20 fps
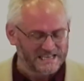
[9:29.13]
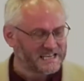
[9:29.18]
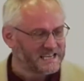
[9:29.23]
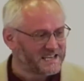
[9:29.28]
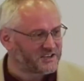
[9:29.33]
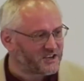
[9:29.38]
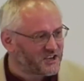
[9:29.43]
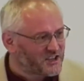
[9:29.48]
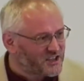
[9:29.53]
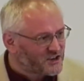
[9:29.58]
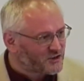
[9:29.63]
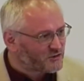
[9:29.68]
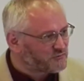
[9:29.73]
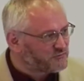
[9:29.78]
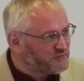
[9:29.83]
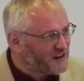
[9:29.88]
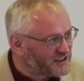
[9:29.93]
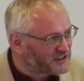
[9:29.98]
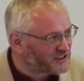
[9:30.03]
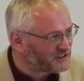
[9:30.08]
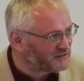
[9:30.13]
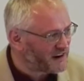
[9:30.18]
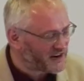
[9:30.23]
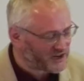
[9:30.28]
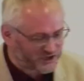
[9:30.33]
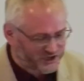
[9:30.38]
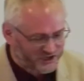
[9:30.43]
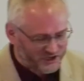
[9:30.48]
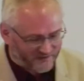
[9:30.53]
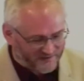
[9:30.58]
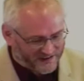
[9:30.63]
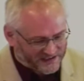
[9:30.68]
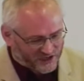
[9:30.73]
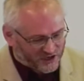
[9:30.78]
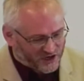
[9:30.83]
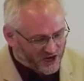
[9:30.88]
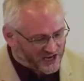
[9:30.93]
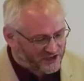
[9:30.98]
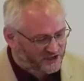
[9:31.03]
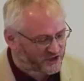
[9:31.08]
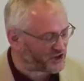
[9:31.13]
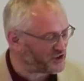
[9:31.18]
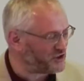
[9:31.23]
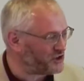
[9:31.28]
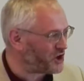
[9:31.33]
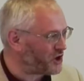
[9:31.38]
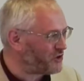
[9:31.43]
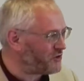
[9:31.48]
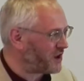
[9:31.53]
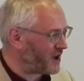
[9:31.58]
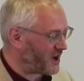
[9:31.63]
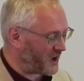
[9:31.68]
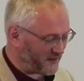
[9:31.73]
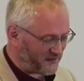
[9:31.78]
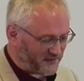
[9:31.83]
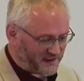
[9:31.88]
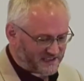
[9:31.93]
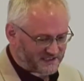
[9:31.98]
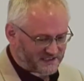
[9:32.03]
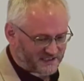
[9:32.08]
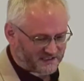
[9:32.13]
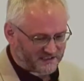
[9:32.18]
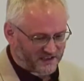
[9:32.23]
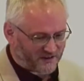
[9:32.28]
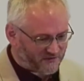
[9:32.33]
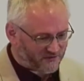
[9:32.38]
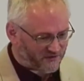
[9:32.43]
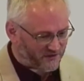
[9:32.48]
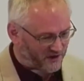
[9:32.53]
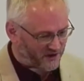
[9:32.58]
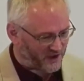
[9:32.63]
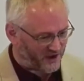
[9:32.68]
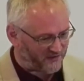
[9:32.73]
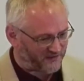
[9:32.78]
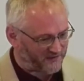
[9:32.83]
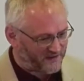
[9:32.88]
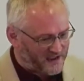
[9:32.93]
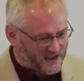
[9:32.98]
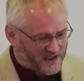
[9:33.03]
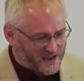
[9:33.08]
You see, this resurrection life, it's a, it's a new life, it's a different life.